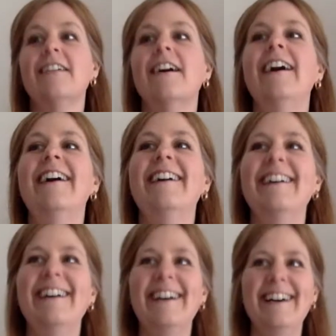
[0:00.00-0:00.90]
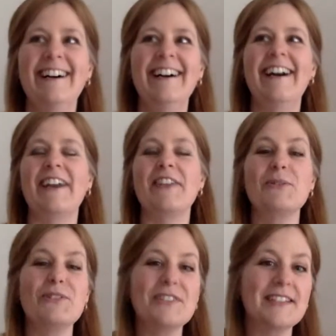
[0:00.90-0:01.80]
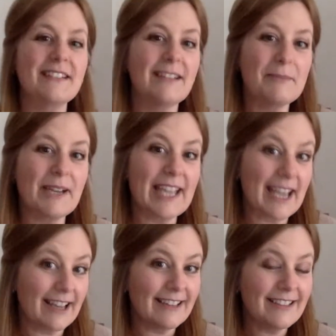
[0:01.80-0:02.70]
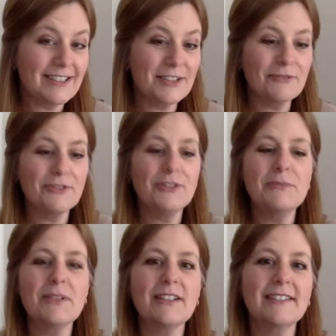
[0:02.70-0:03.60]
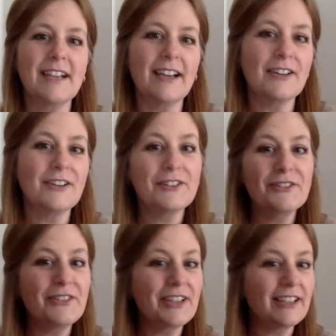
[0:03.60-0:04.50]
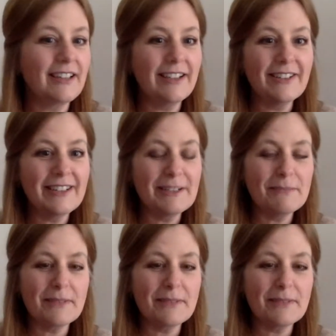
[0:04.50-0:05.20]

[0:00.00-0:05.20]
I think we're just going to let my cat into the room because I don't know if you can hear it,